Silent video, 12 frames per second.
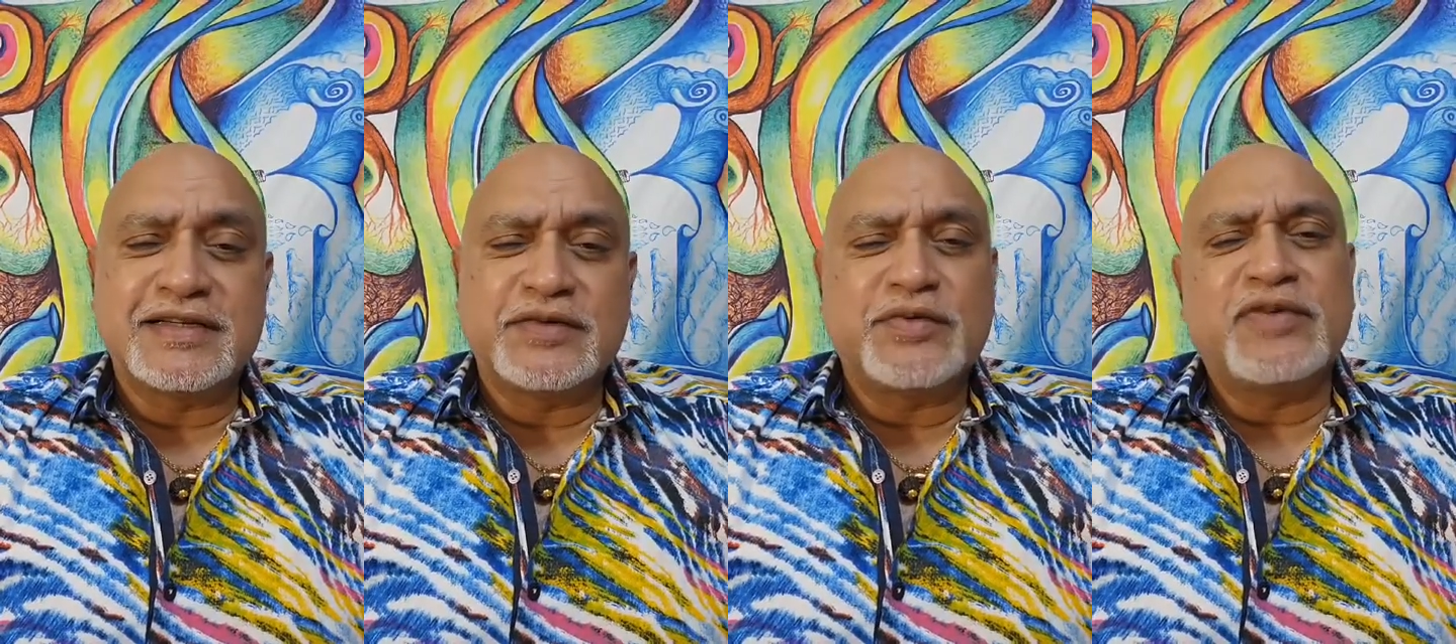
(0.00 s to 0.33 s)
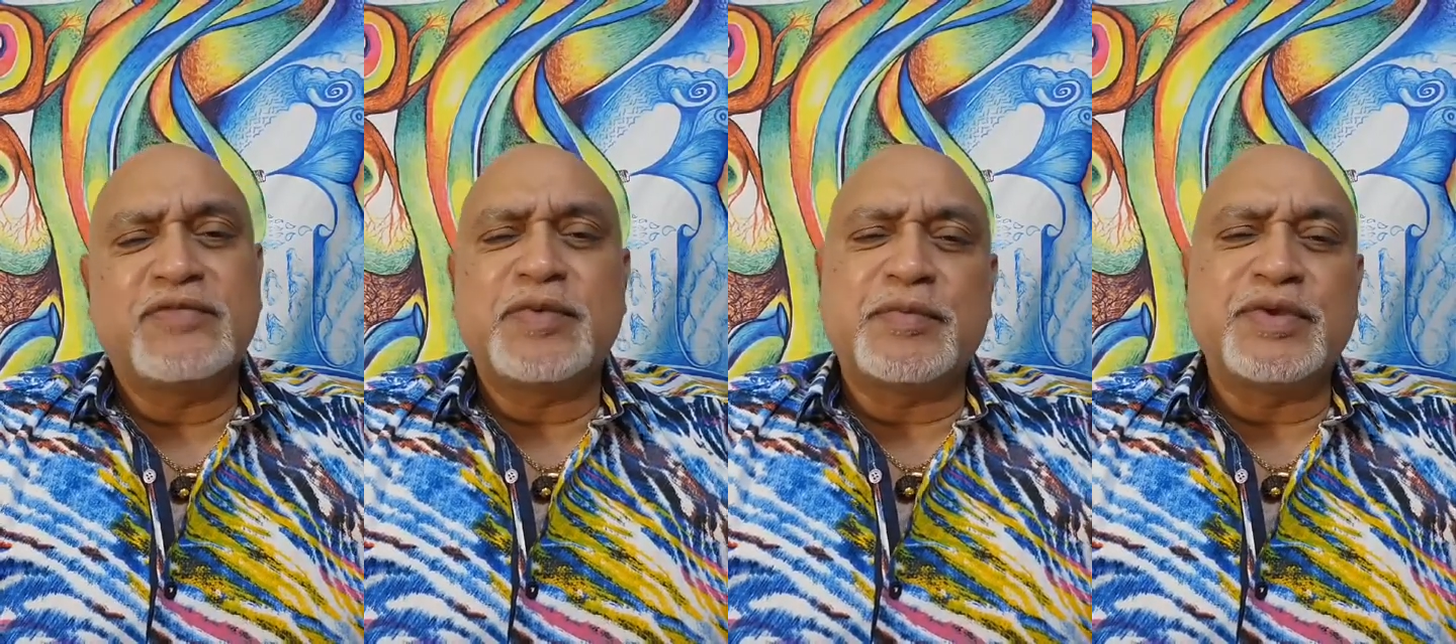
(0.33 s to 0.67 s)
We
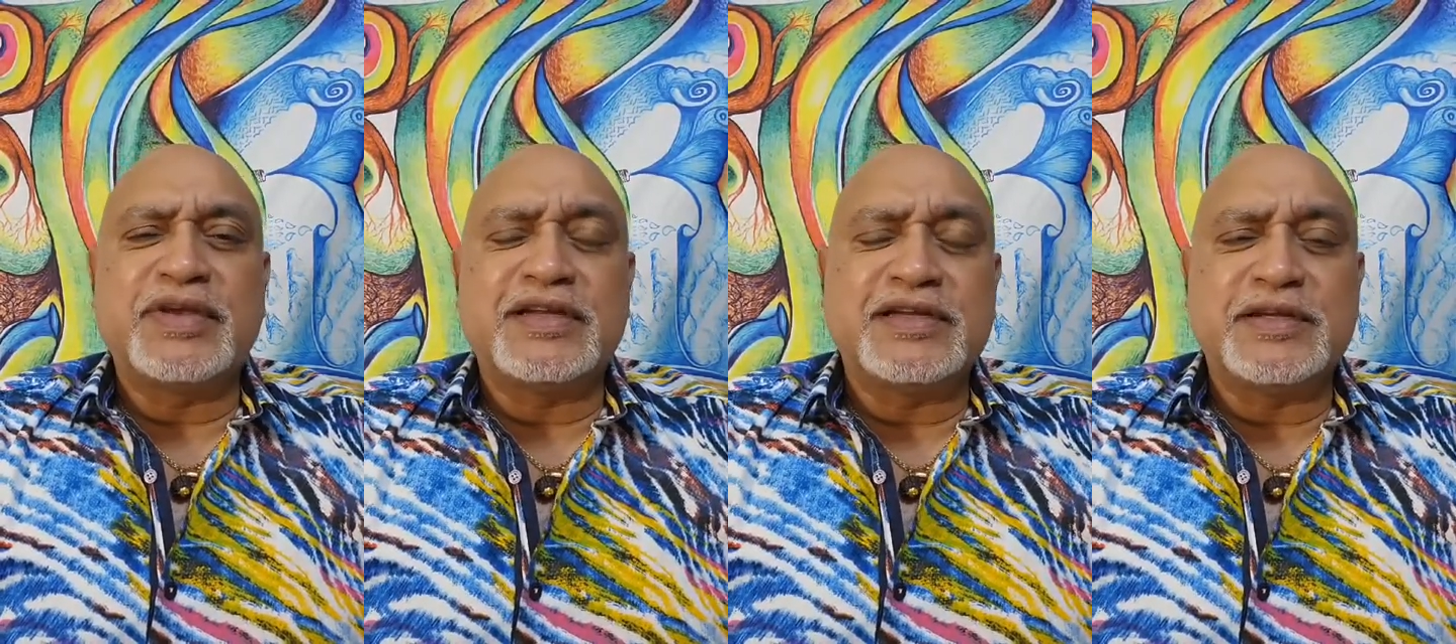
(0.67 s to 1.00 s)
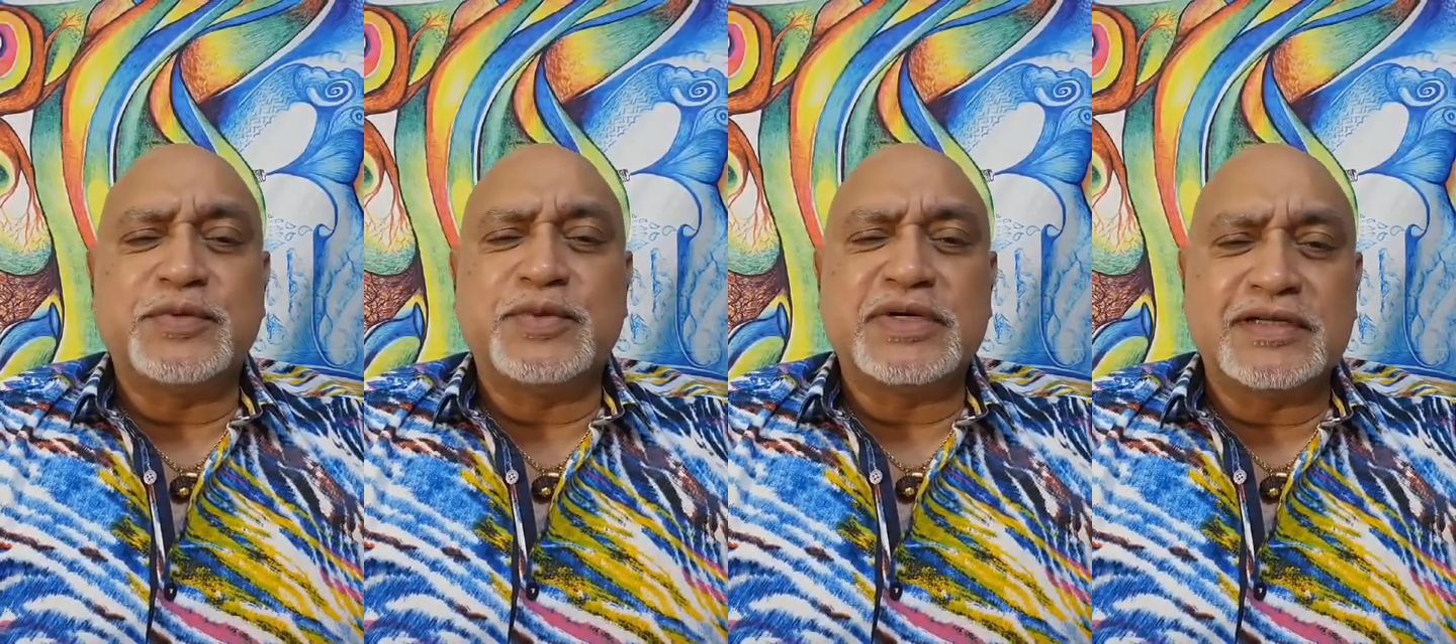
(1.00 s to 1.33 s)
have populated the
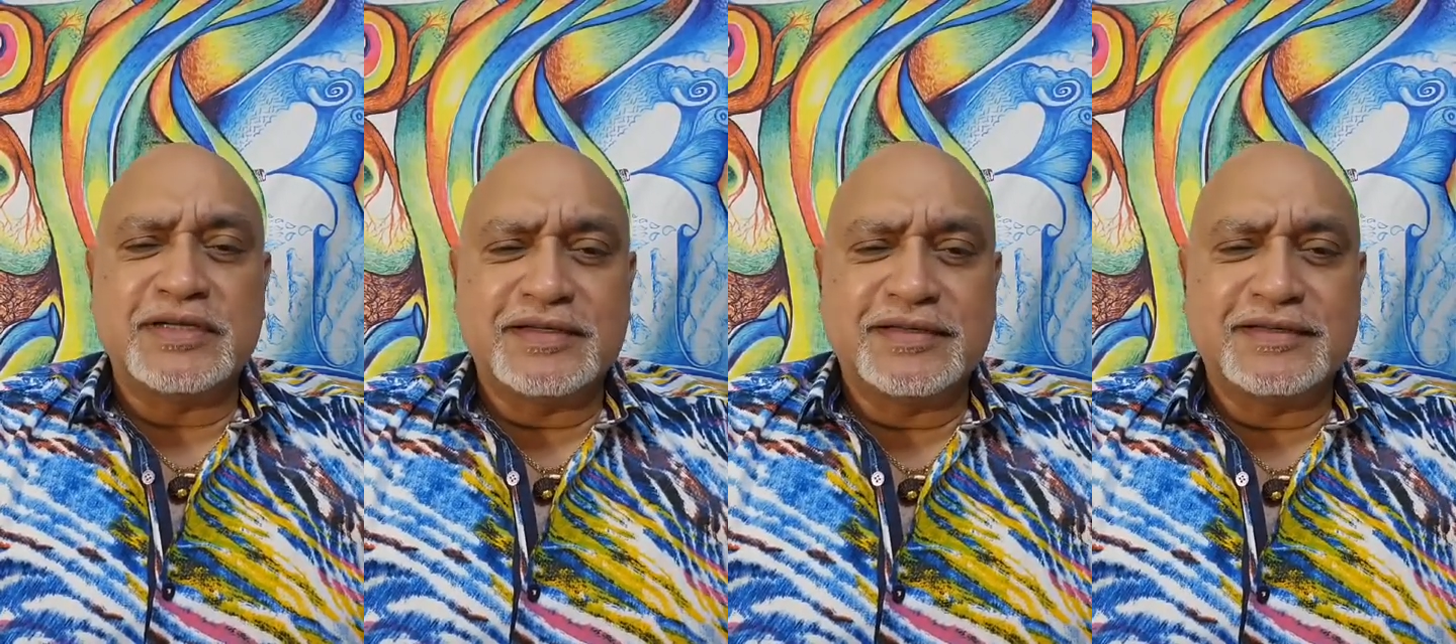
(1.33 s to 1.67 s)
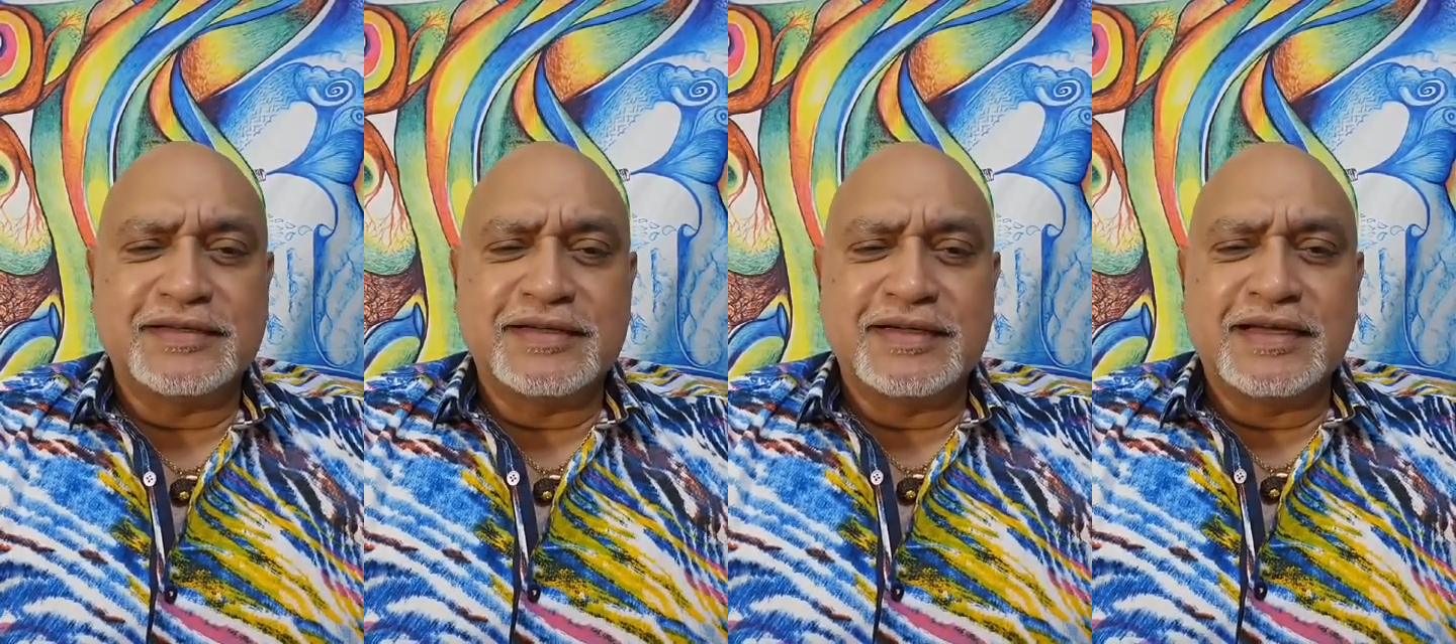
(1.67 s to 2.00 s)
world,
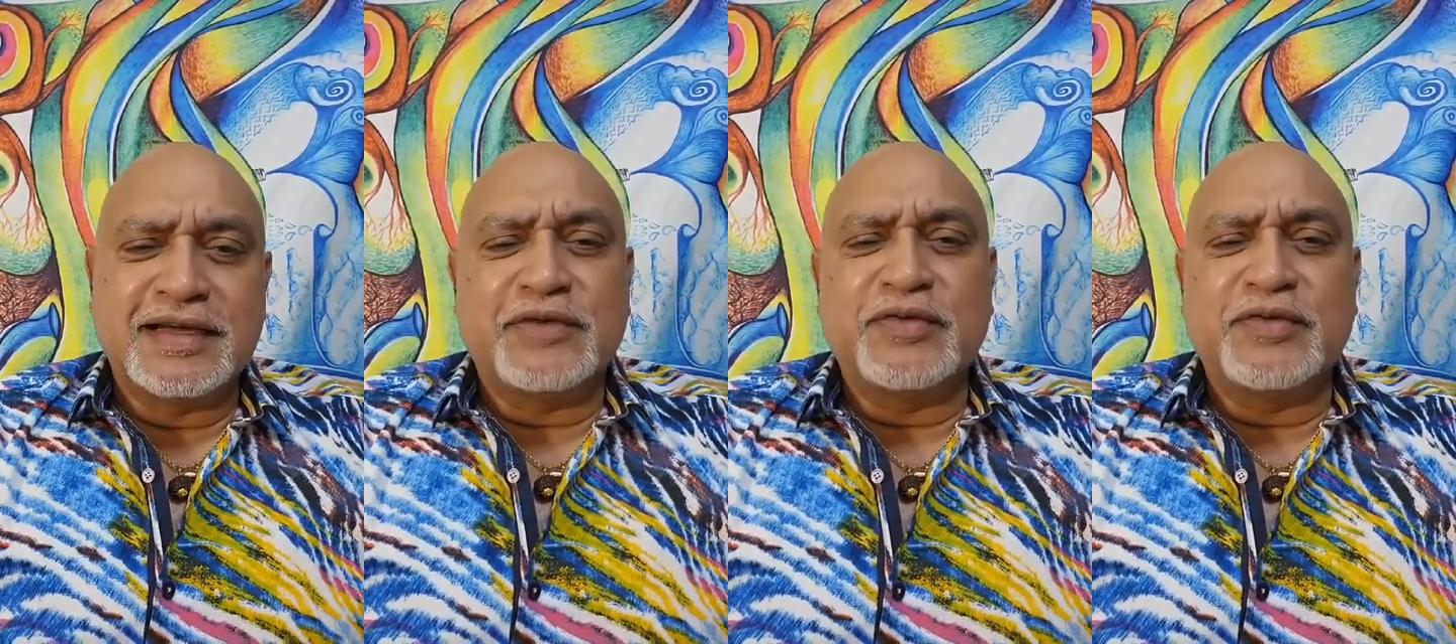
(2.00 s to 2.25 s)
and